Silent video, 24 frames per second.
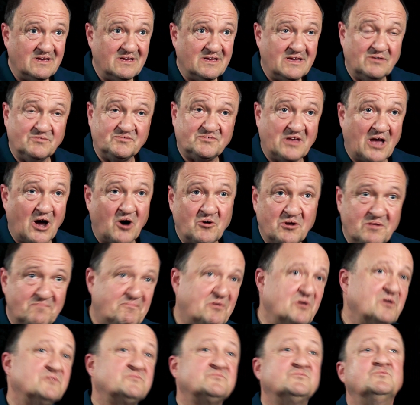was the only
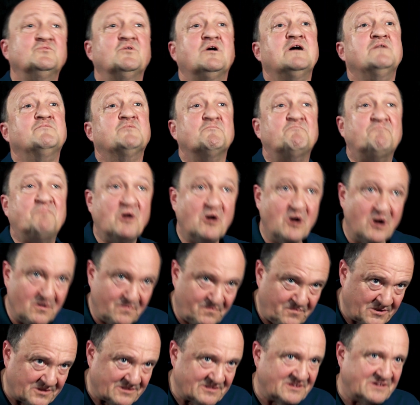person who ever
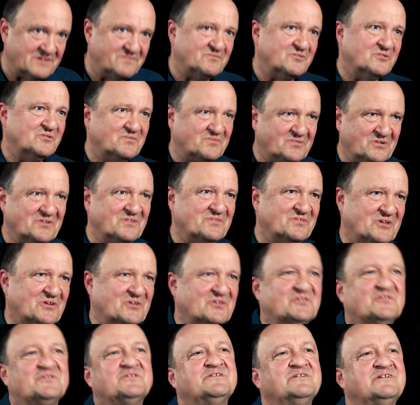perfectly fulfilled the
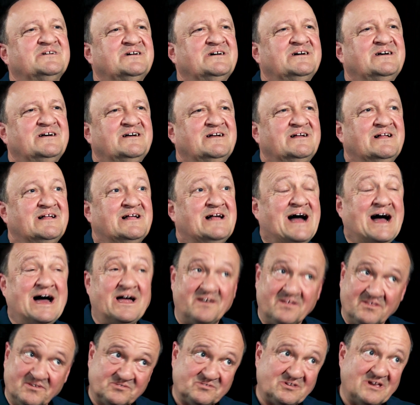law.
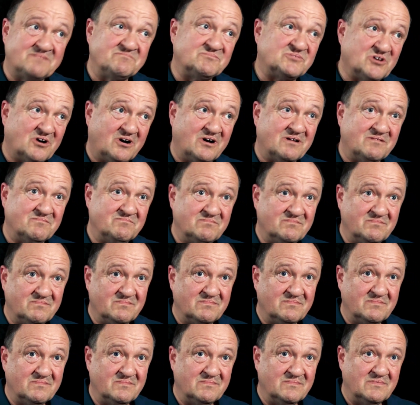And at the same time,
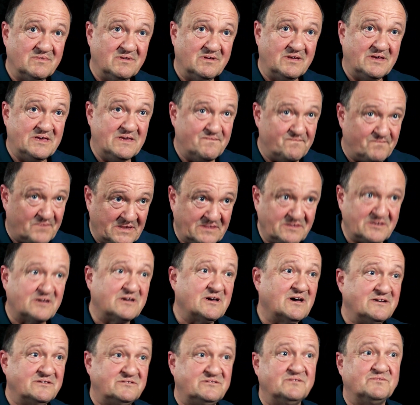he
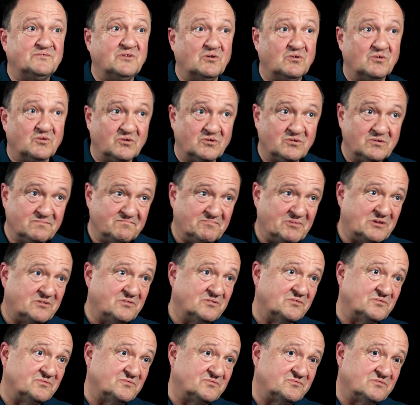vindicated the law,
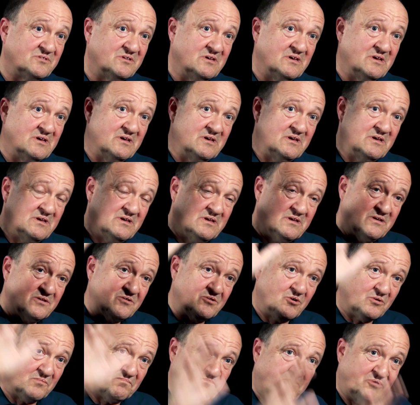because
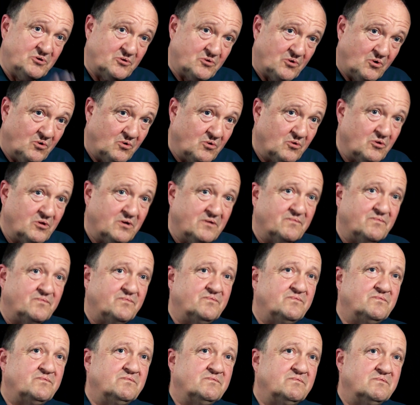God put all of
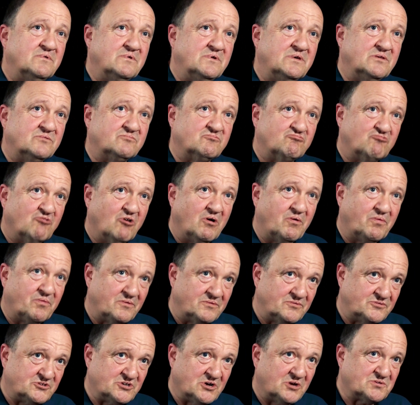his wrath
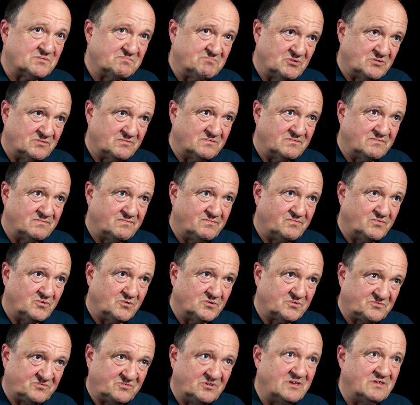and judgment
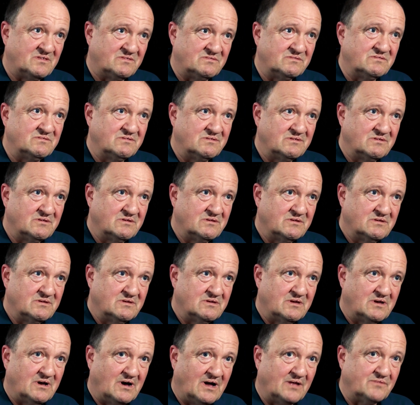for sin
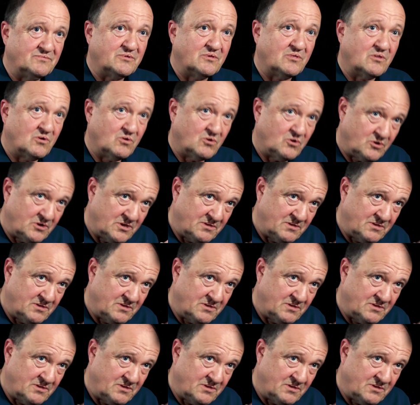under the law.